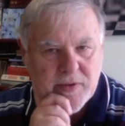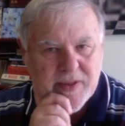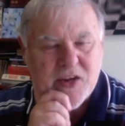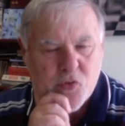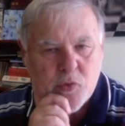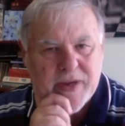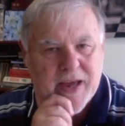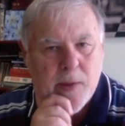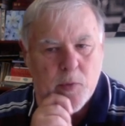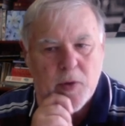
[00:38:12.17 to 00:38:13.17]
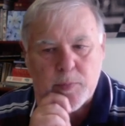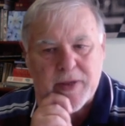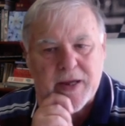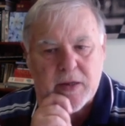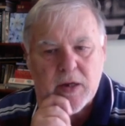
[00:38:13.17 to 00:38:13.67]
The actual game I
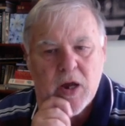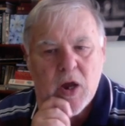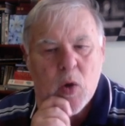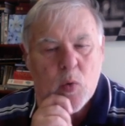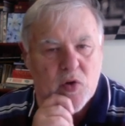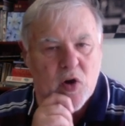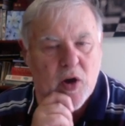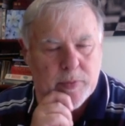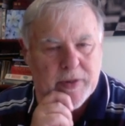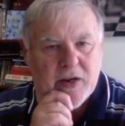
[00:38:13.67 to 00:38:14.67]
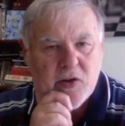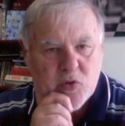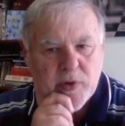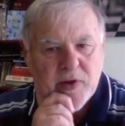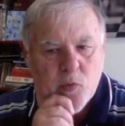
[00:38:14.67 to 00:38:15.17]
played at
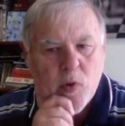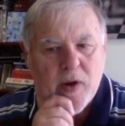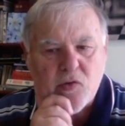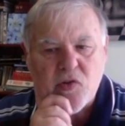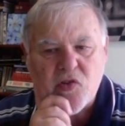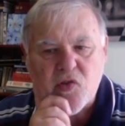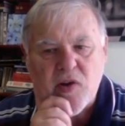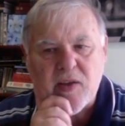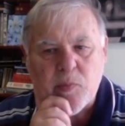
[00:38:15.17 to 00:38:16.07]
2400 strength.